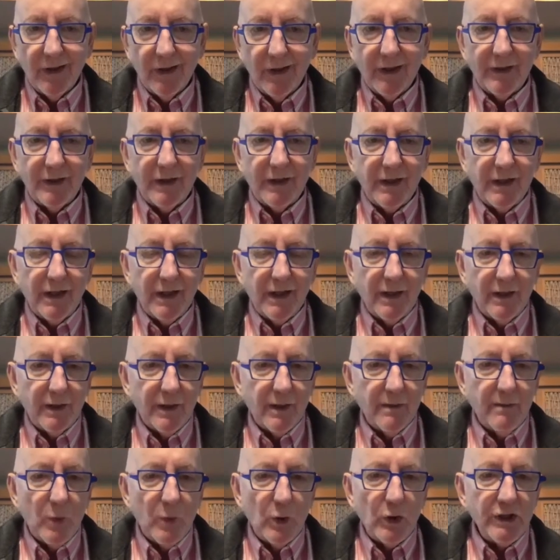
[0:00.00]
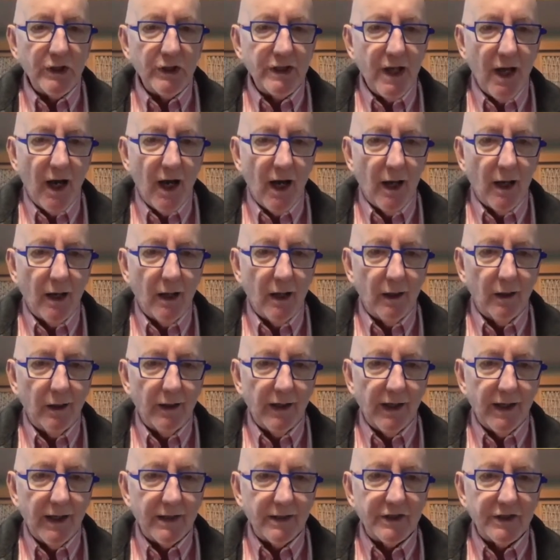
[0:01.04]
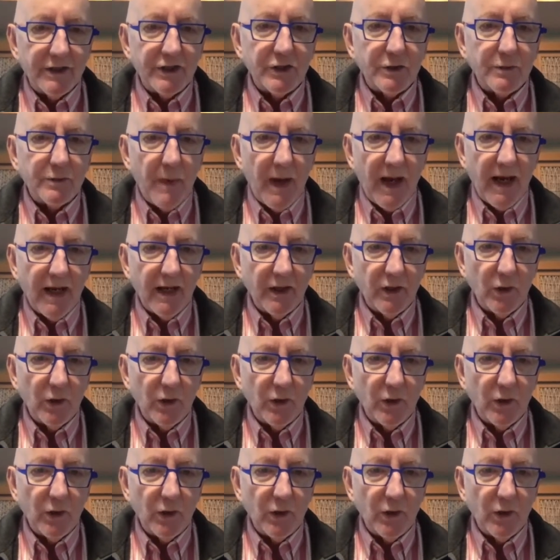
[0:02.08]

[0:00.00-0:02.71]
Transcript: the Mundial in Spain,